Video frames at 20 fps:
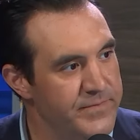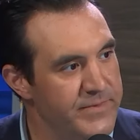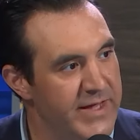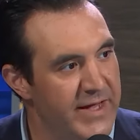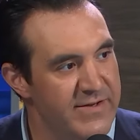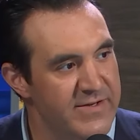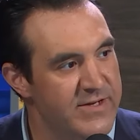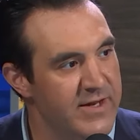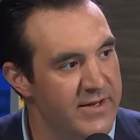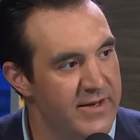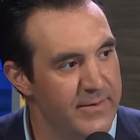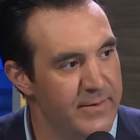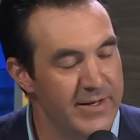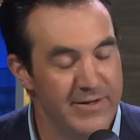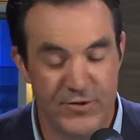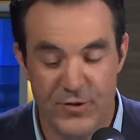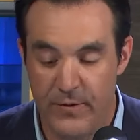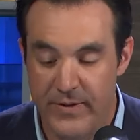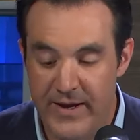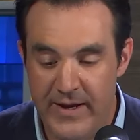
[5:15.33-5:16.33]
That's not
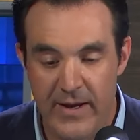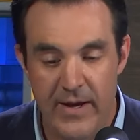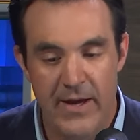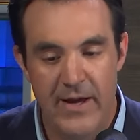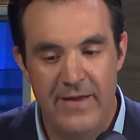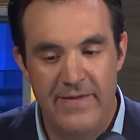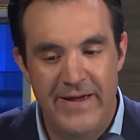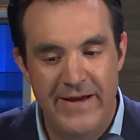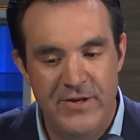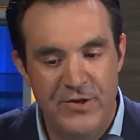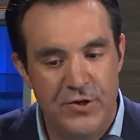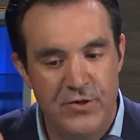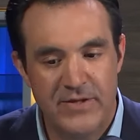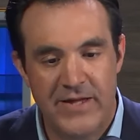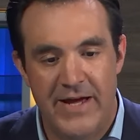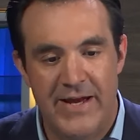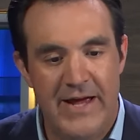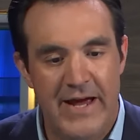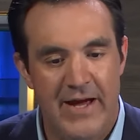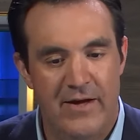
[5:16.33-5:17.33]
so they took
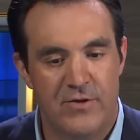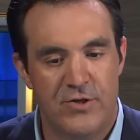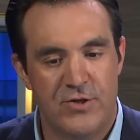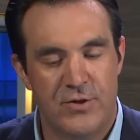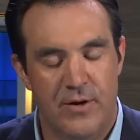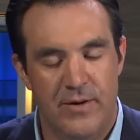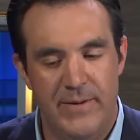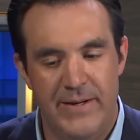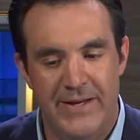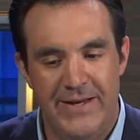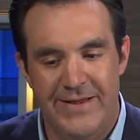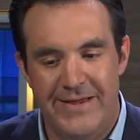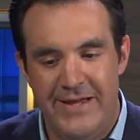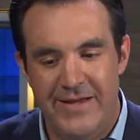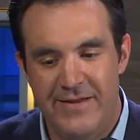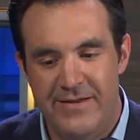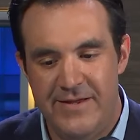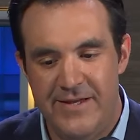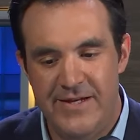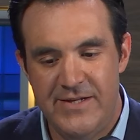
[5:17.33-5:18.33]
that out. So, I mean,
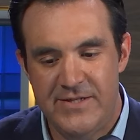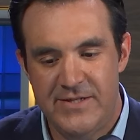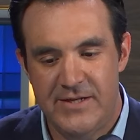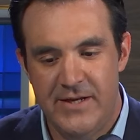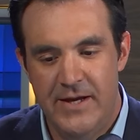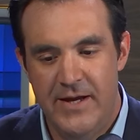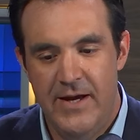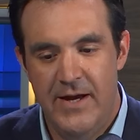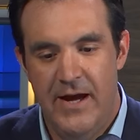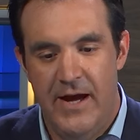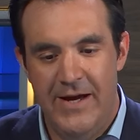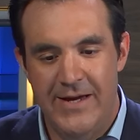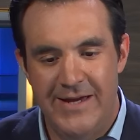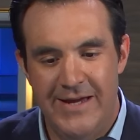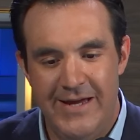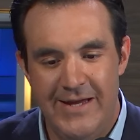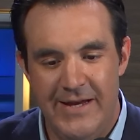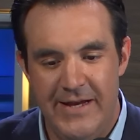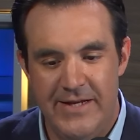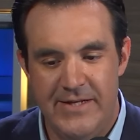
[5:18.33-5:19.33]
this
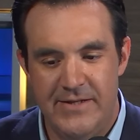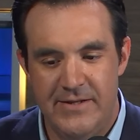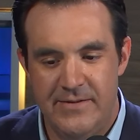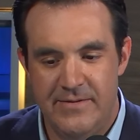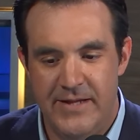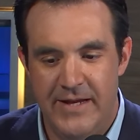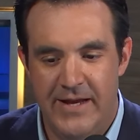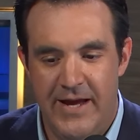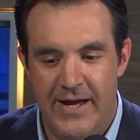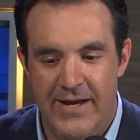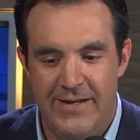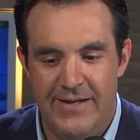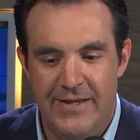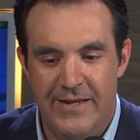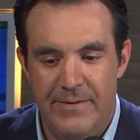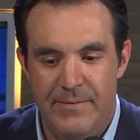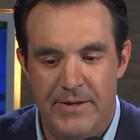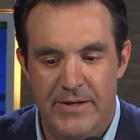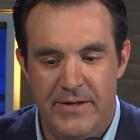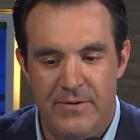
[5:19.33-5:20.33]
again, they kind of
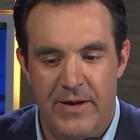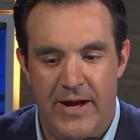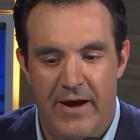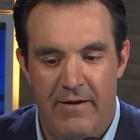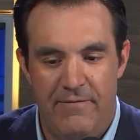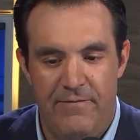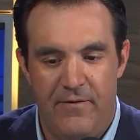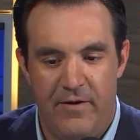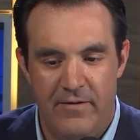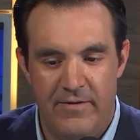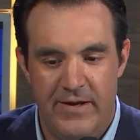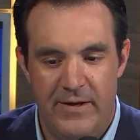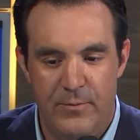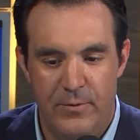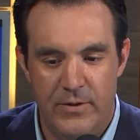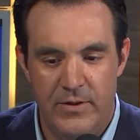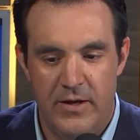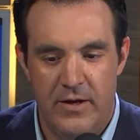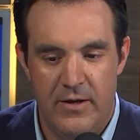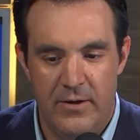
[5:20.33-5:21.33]
limited how far they
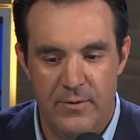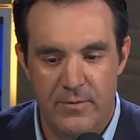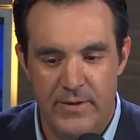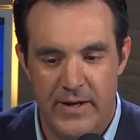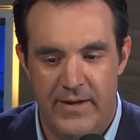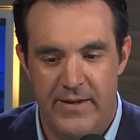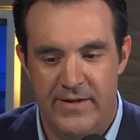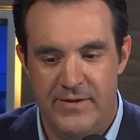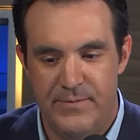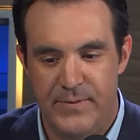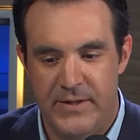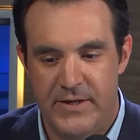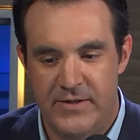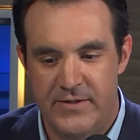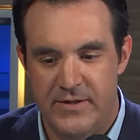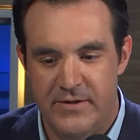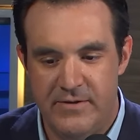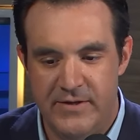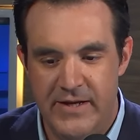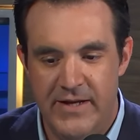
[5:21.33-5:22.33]
would go. Now, that's
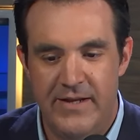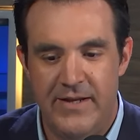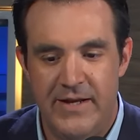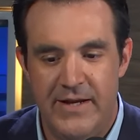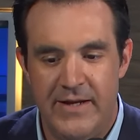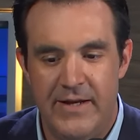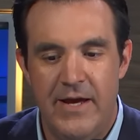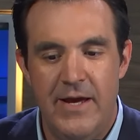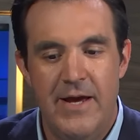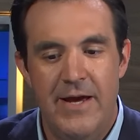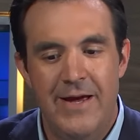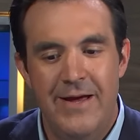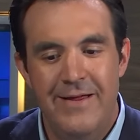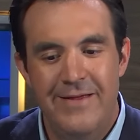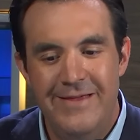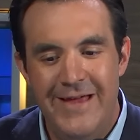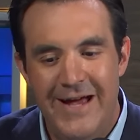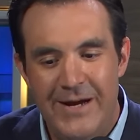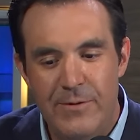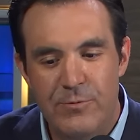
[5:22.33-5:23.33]
because they're dealing in
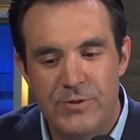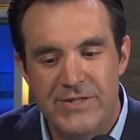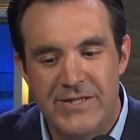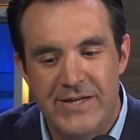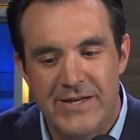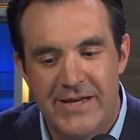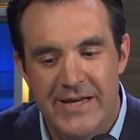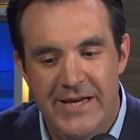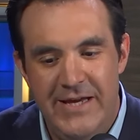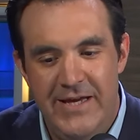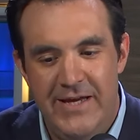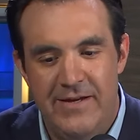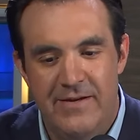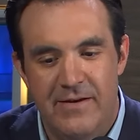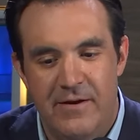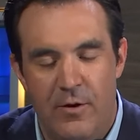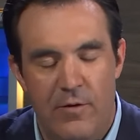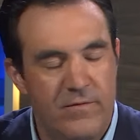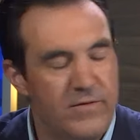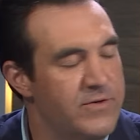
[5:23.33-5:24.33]
that was the key
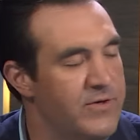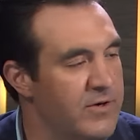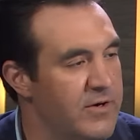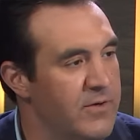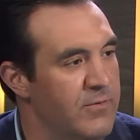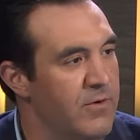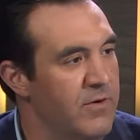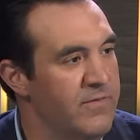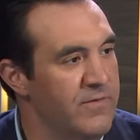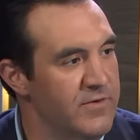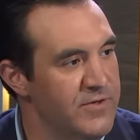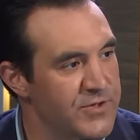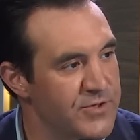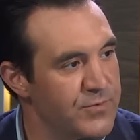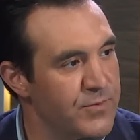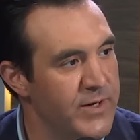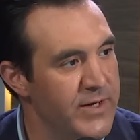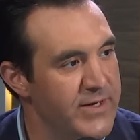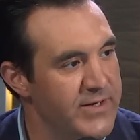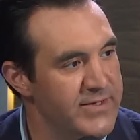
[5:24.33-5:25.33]
in overturning Roe versus
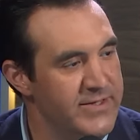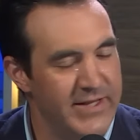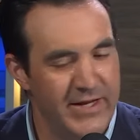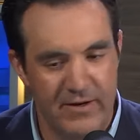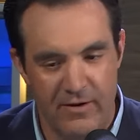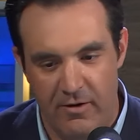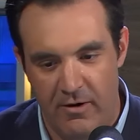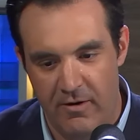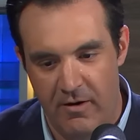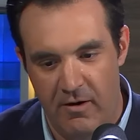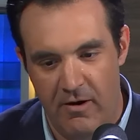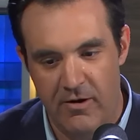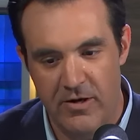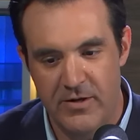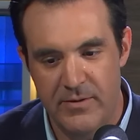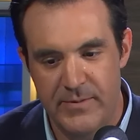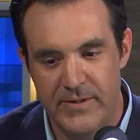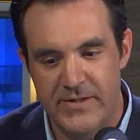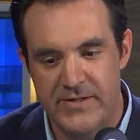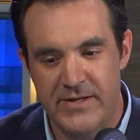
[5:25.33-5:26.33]
Wade, is there are
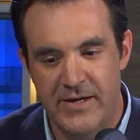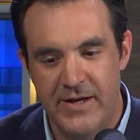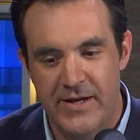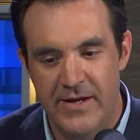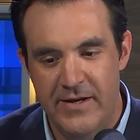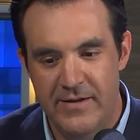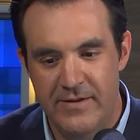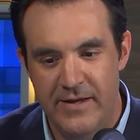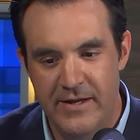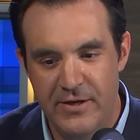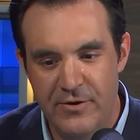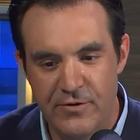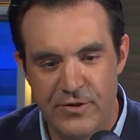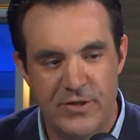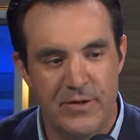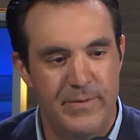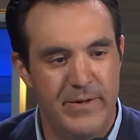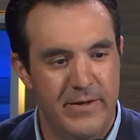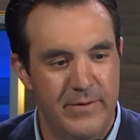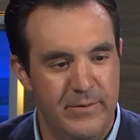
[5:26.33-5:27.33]
arguments they used
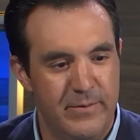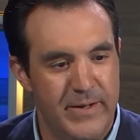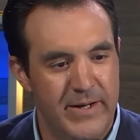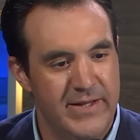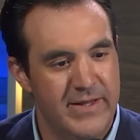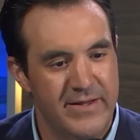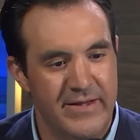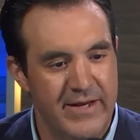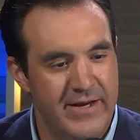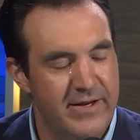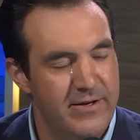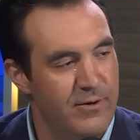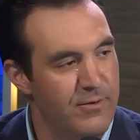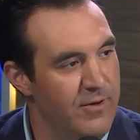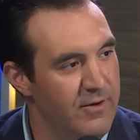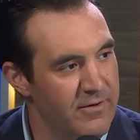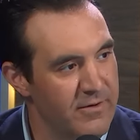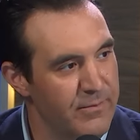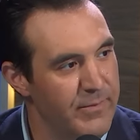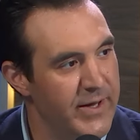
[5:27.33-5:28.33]
to be able to make that they can no
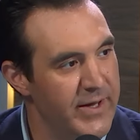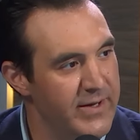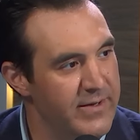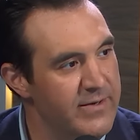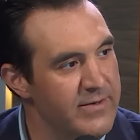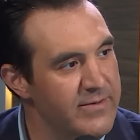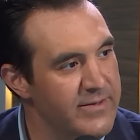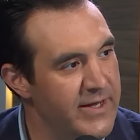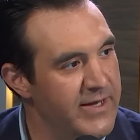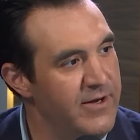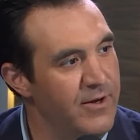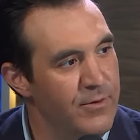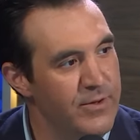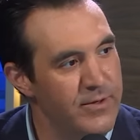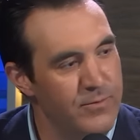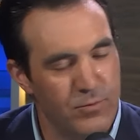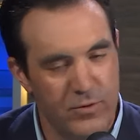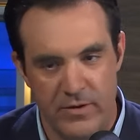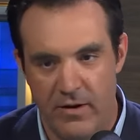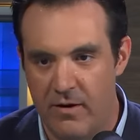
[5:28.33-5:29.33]
longer make. They know
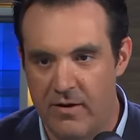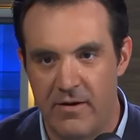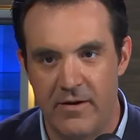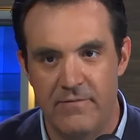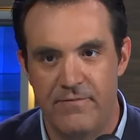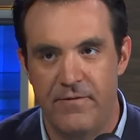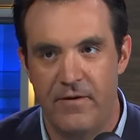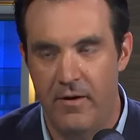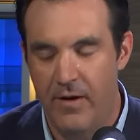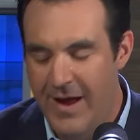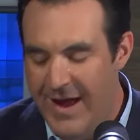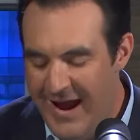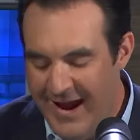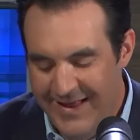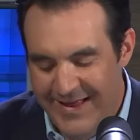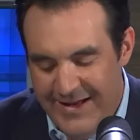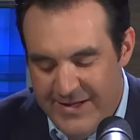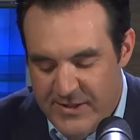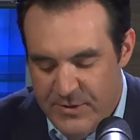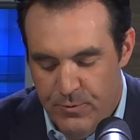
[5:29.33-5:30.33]
they are going to fall.
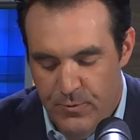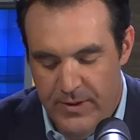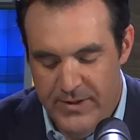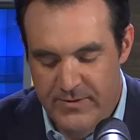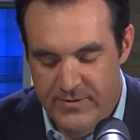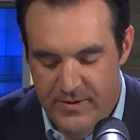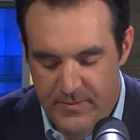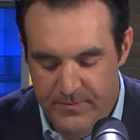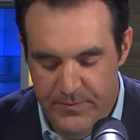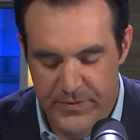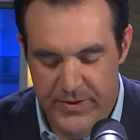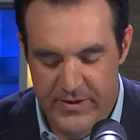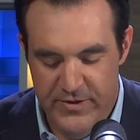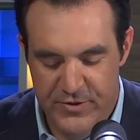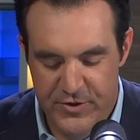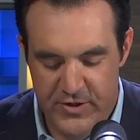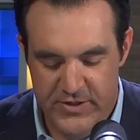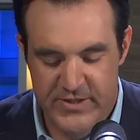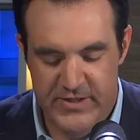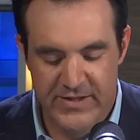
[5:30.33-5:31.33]
And that's what
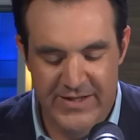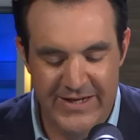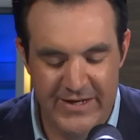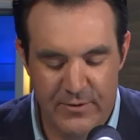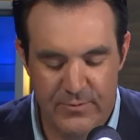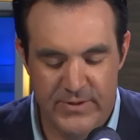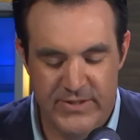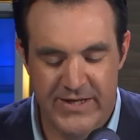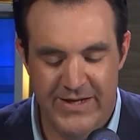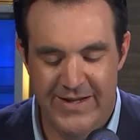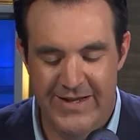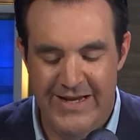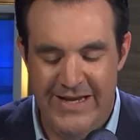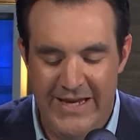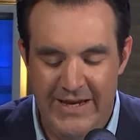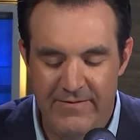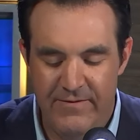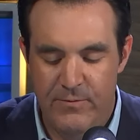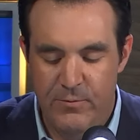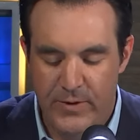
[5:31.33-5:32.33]
Justice Alito was saying, that
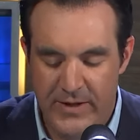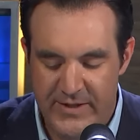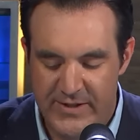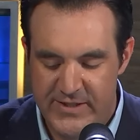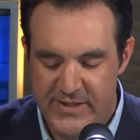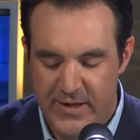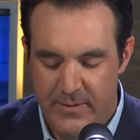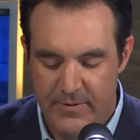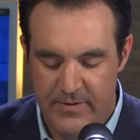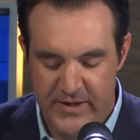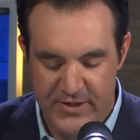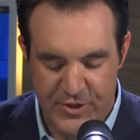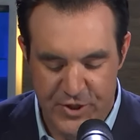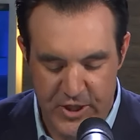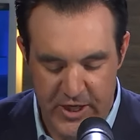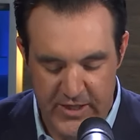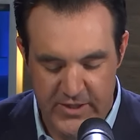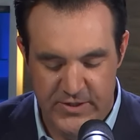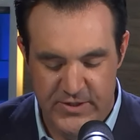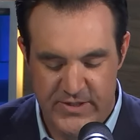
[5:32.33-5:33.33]
even with some of the
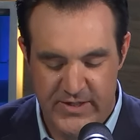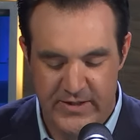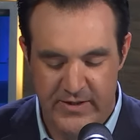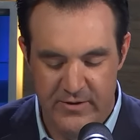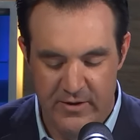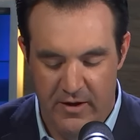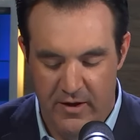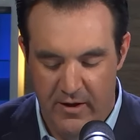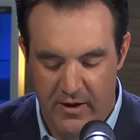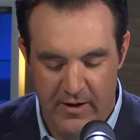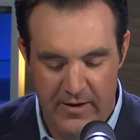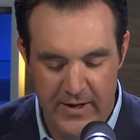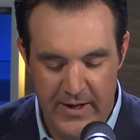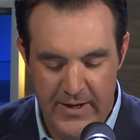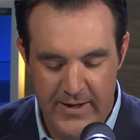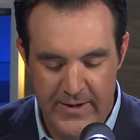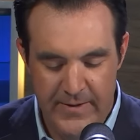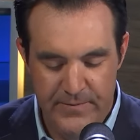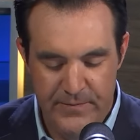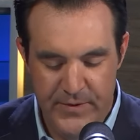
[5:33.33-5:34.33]
changes in the law,
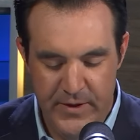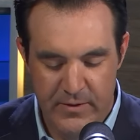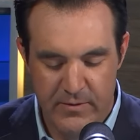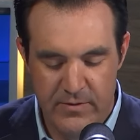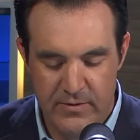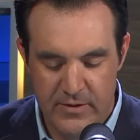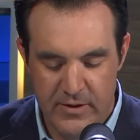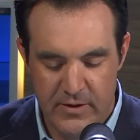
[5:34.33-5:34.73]
the